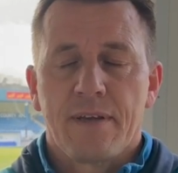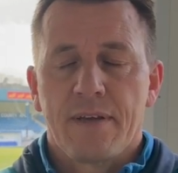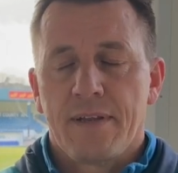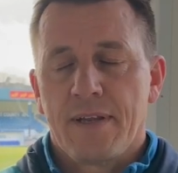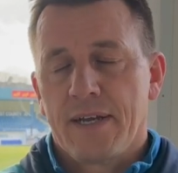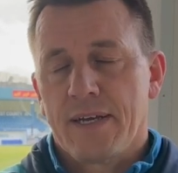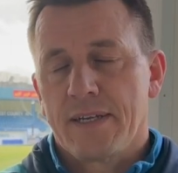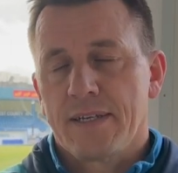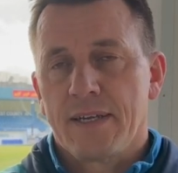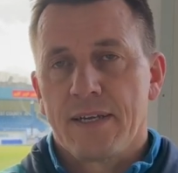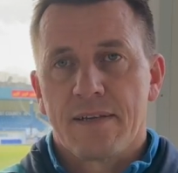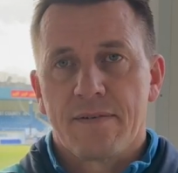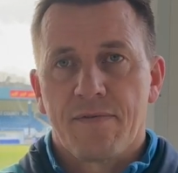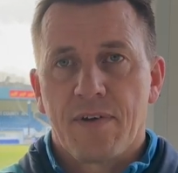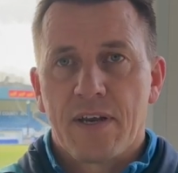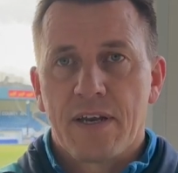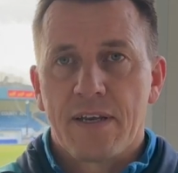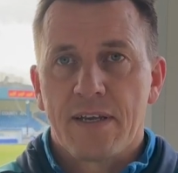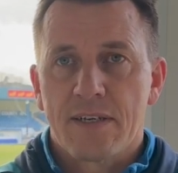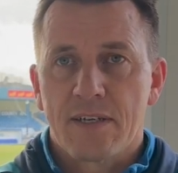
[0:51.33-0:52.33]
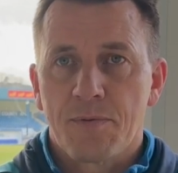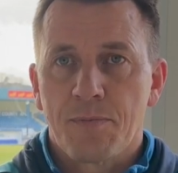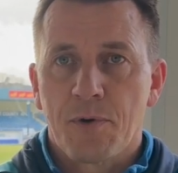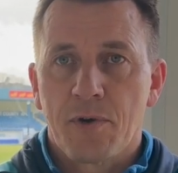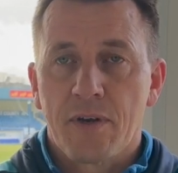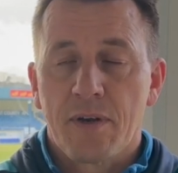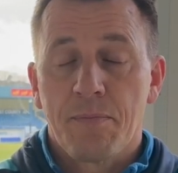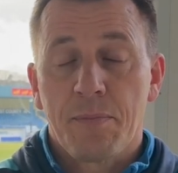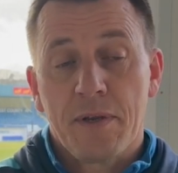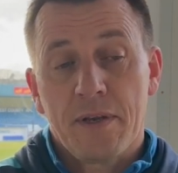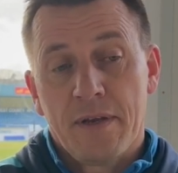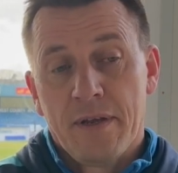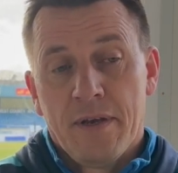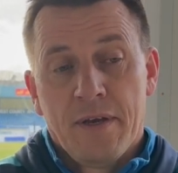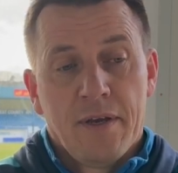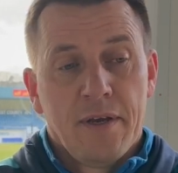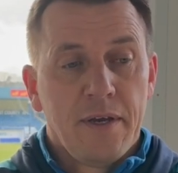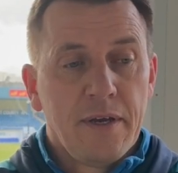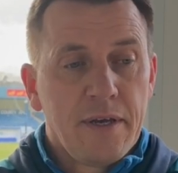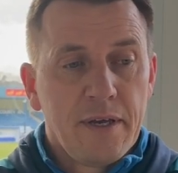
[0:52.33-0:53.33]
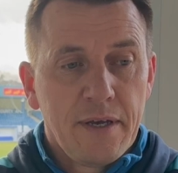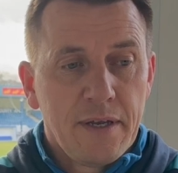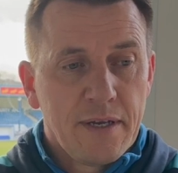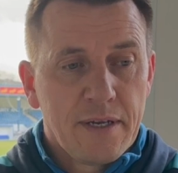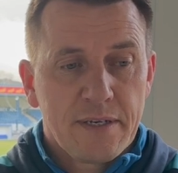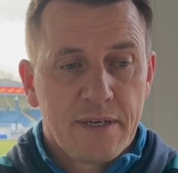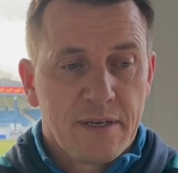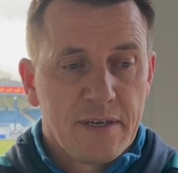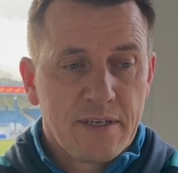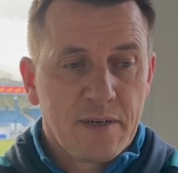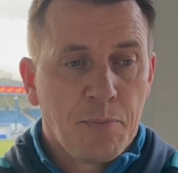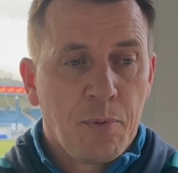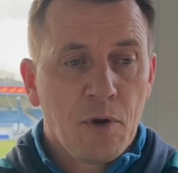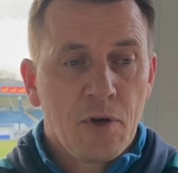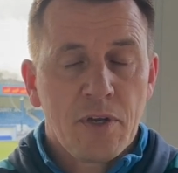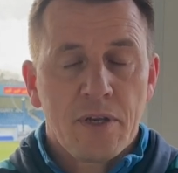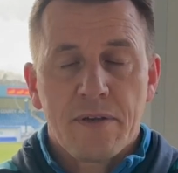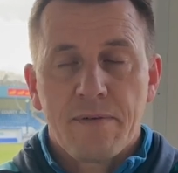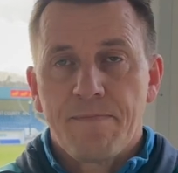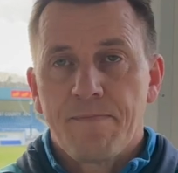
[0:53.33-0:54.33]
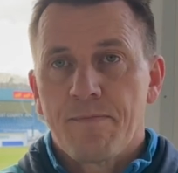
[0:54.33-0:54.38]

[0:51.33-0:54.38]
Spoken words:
like I said, it's very disappointing. But listen, it's a point.